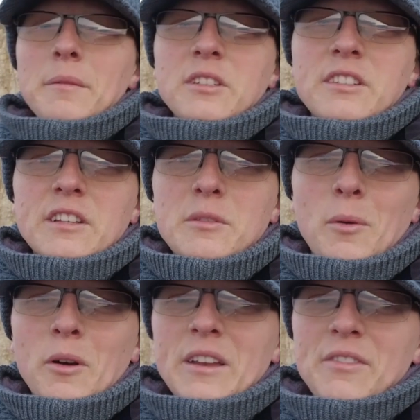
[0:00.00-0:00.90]
I'm just
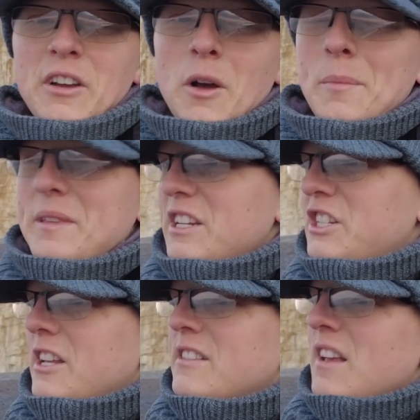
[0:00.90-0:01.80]
exploring different
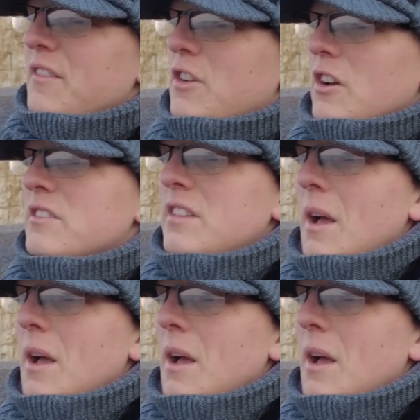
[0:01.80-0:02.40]
compositions. I've got